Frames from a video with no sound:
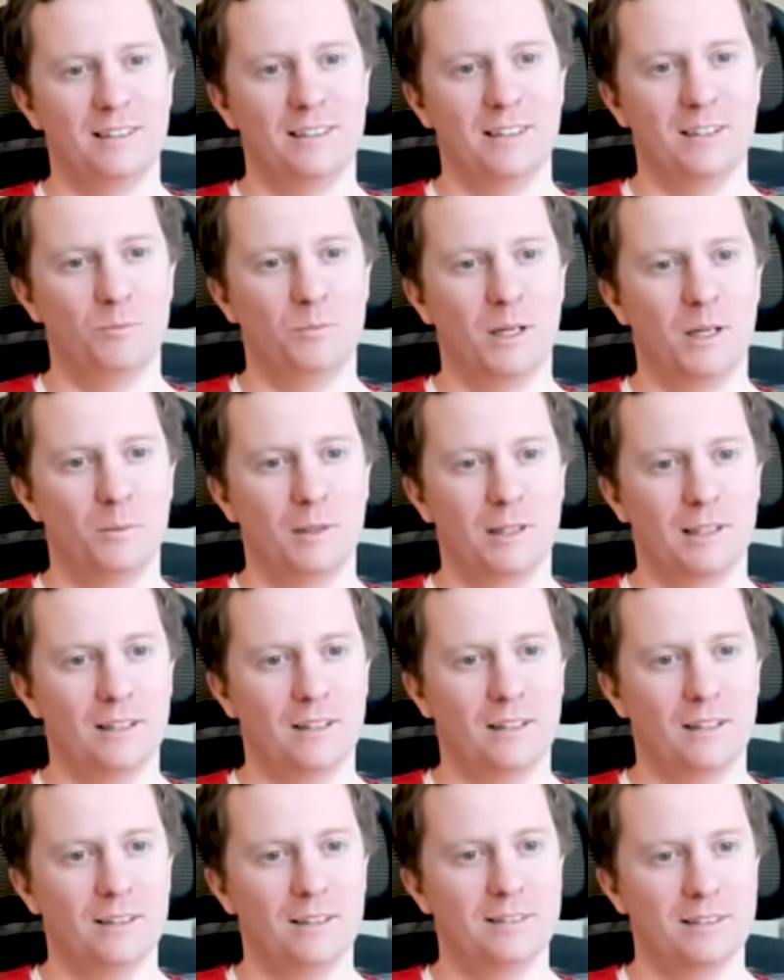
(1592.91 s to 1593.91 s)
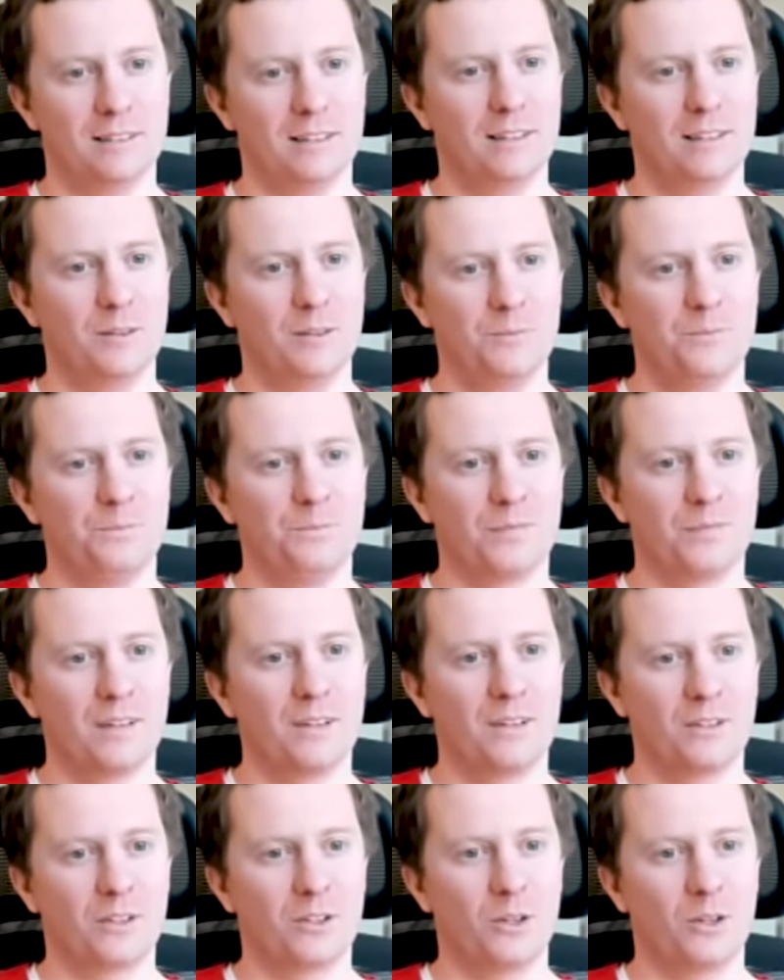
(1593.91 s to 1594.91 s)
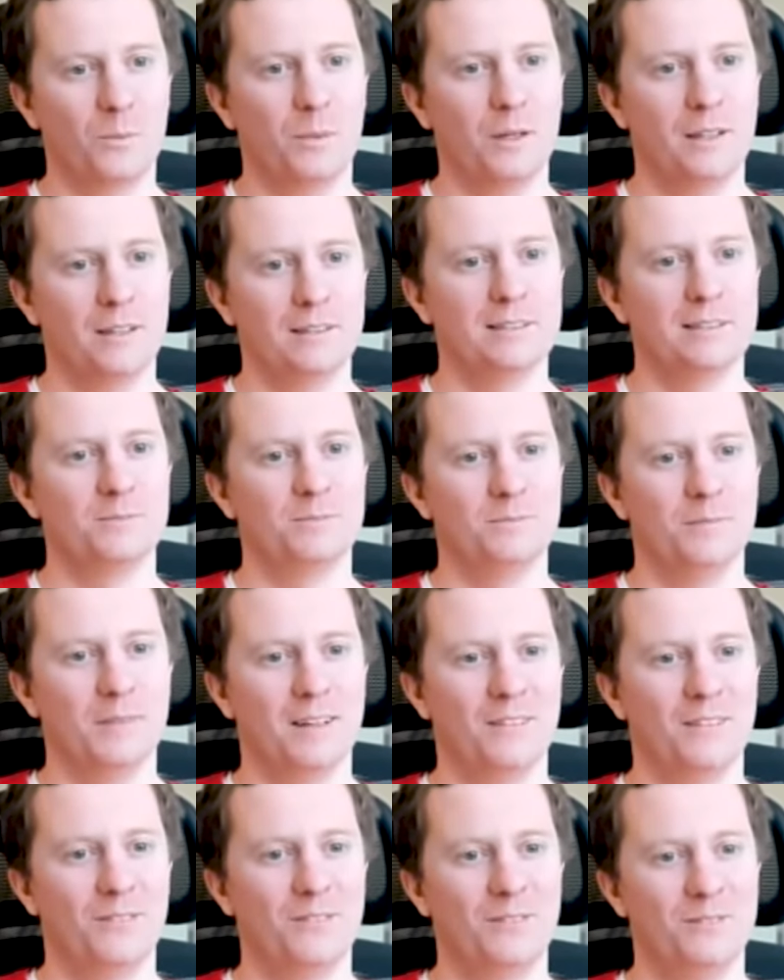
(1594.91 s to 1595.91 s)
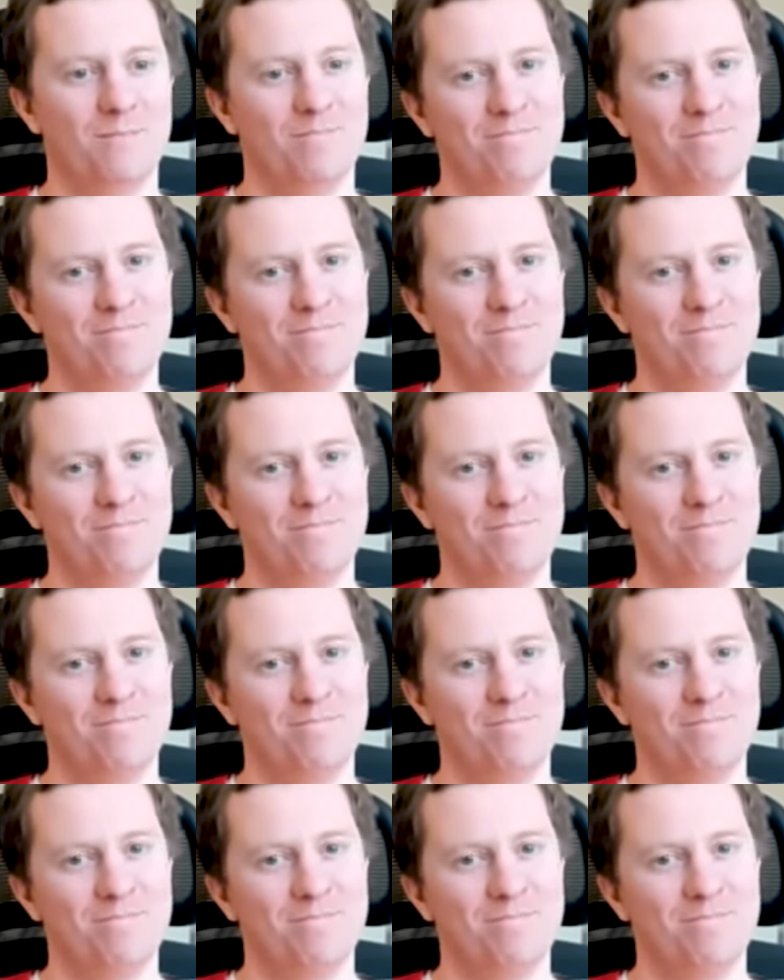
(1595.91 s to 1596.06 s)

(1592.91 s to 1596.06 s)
in publicly listed companies, but